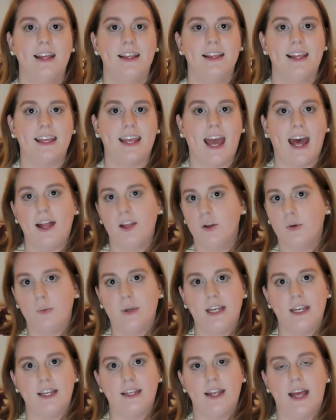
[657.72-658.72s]
like
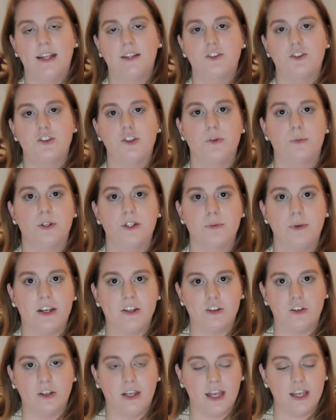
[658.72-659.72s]
Halloween and super
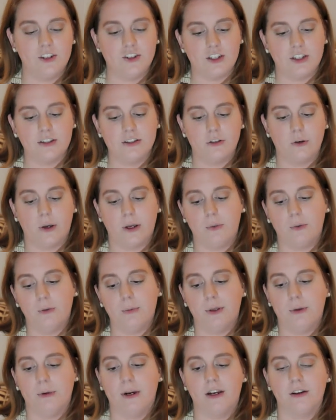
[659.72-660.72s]
special occasions. So I will
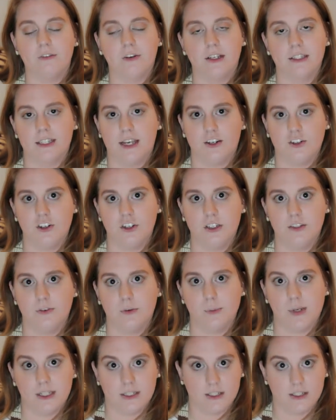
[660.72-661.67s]
be wearing false lashes for my